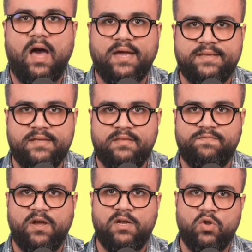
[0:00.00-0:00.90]

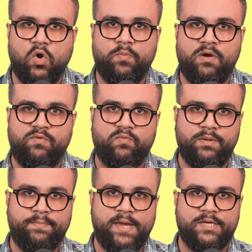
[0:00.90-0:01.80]
Identify
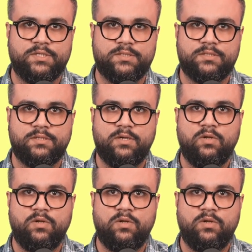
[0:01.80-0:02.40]
low-performing pages.